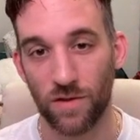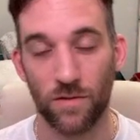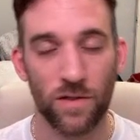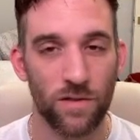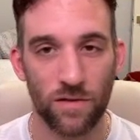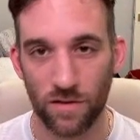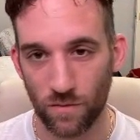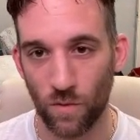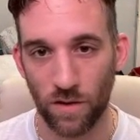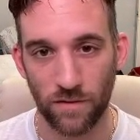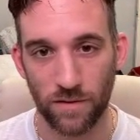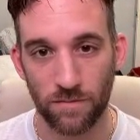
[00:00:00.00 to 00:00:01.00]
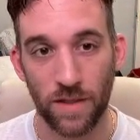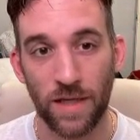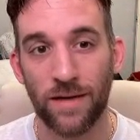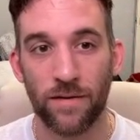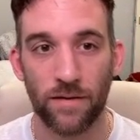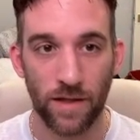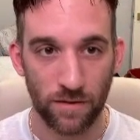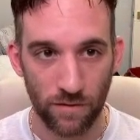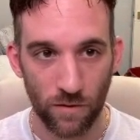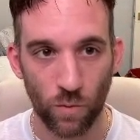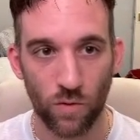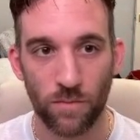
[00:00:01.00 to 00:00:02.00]
so, this is just one of them, then
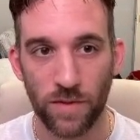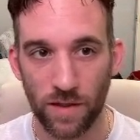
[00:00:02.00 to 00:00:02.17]
you will